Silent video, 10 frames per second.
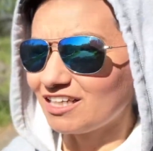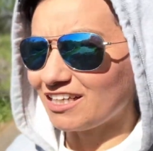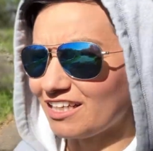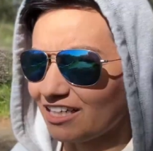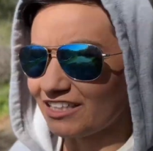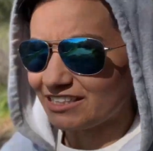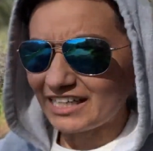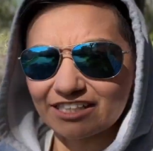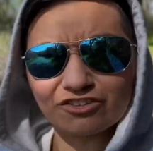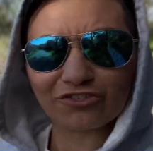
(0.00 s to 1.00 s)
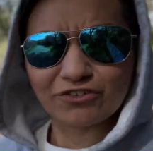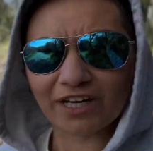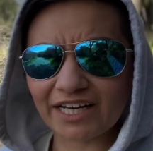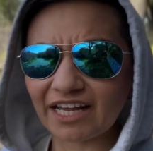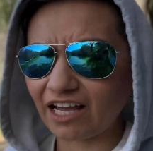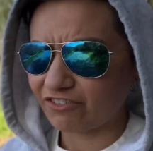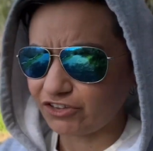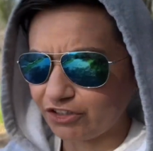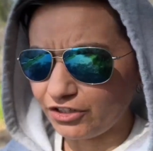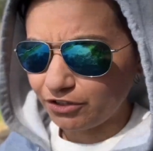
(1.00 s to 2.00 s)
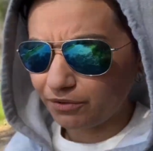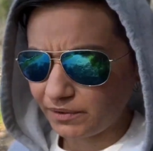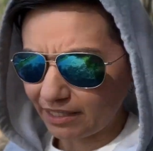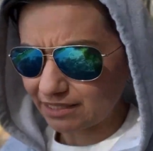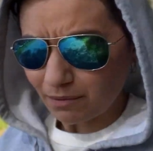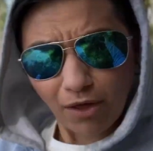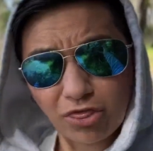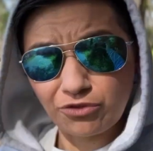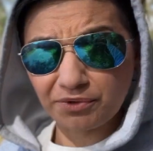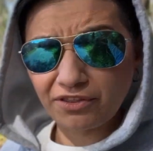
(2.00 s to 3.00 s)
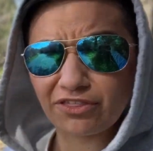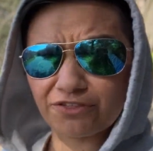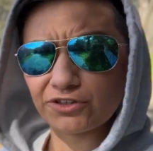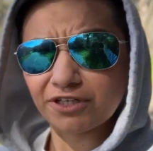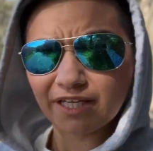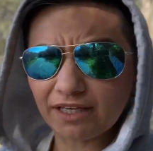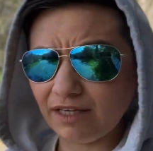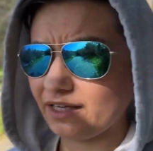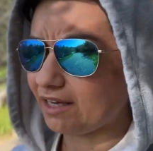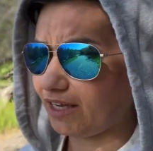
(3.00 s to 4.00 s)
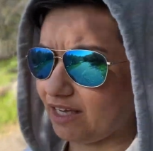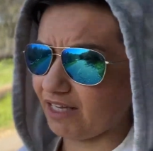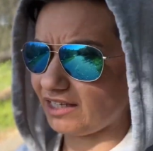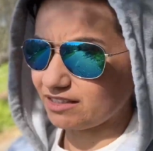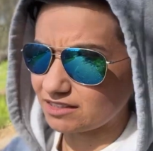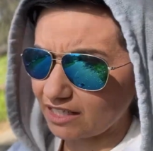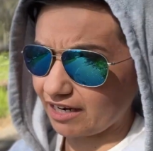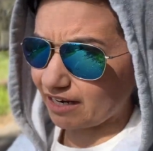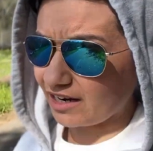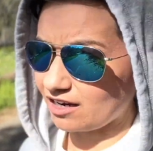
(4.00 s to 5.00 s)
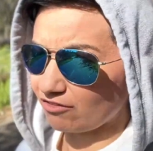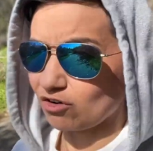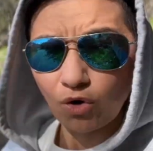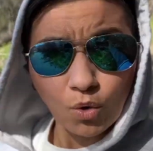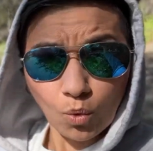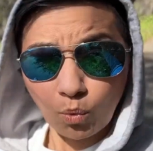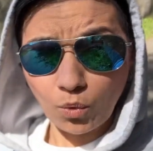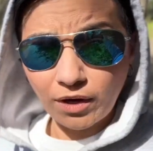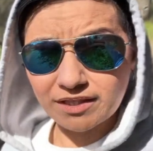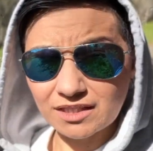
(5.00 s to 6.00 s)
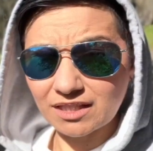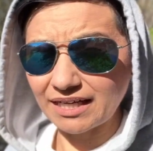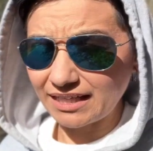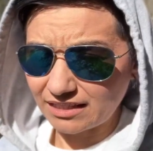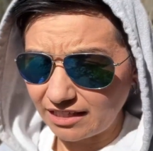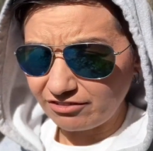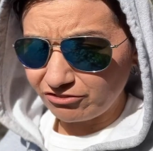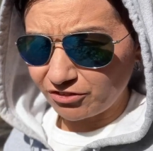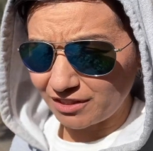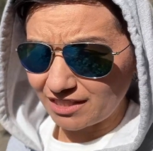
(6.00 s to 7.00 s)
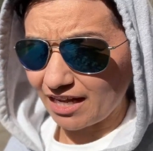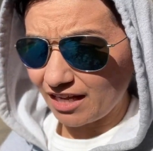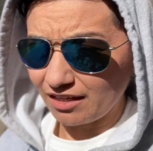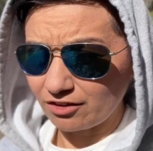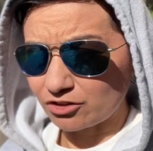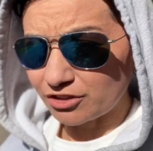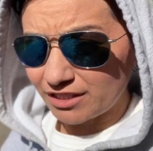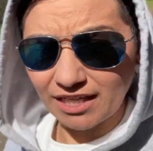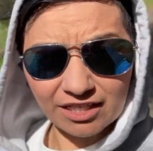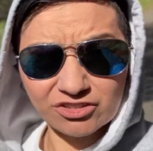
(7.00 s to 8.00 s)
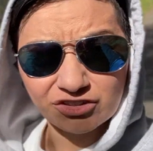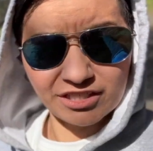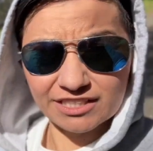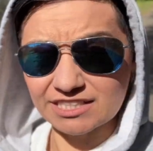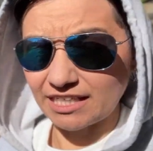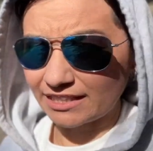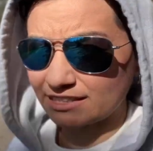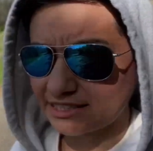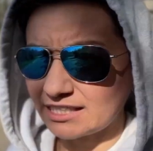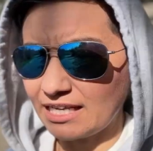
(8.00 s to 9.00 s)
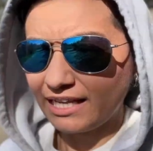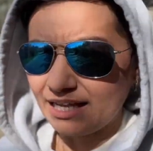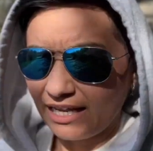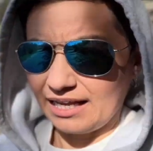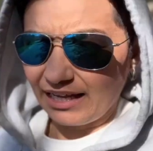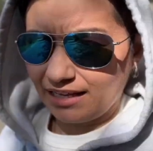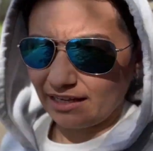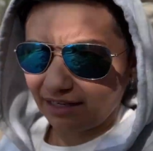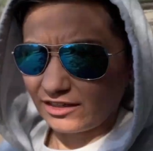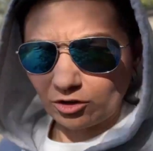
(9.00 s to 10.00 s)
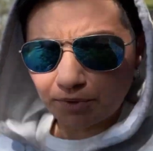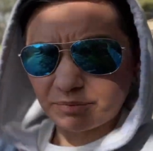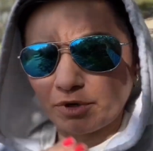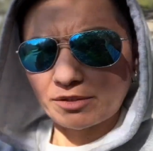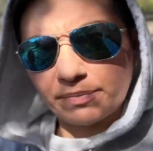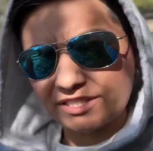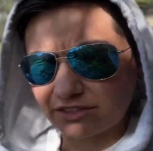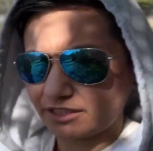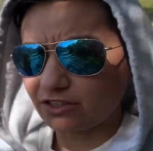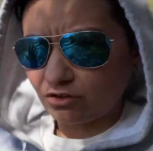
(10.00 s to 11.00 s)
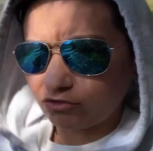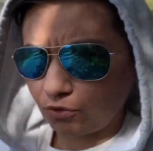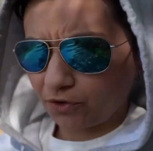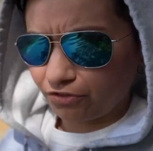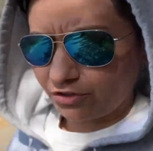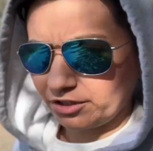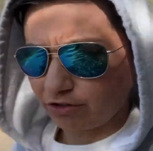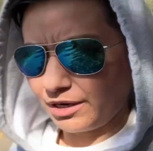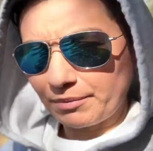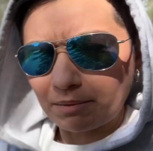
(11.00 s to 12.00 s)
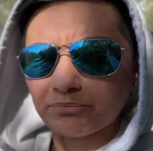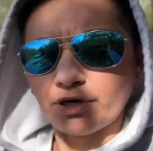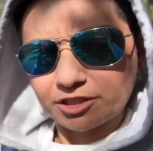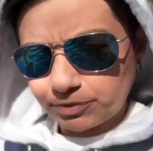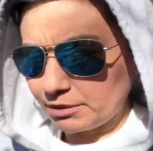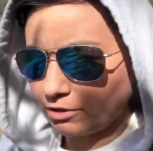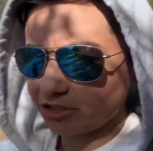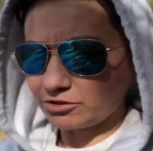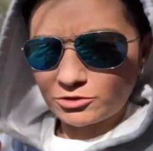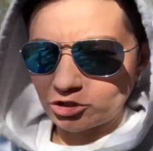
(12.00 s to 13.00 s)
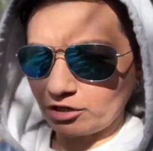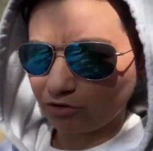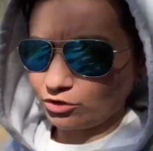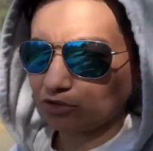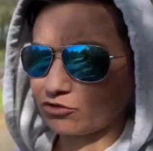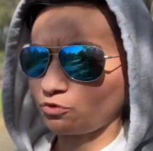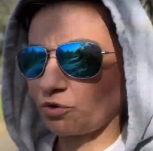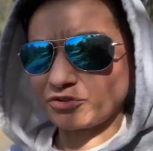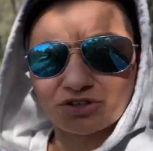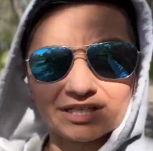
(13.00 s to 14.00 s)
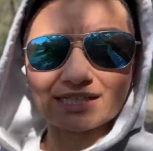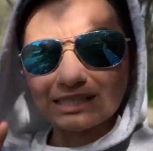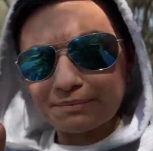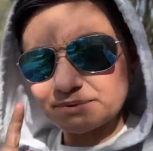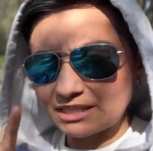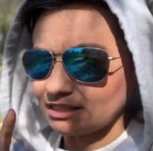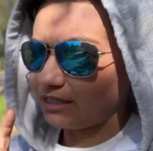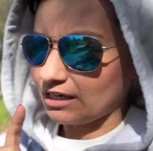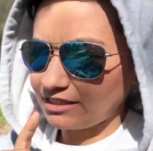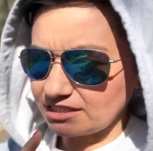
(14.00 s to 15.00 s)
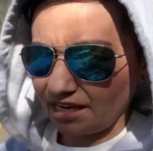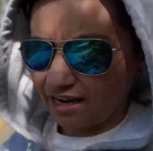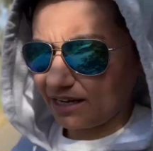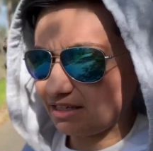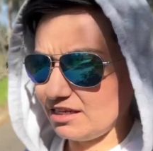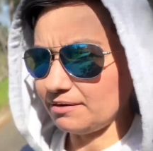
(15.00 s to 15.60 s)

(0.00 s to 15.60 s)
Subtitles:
It is Friday afternoon. It's about 3:30, and I have one client left for the day. Early day started at 6, and I'll be booked basically till 4:30, or I'm booked pretty much straight through till 4:30, except I just had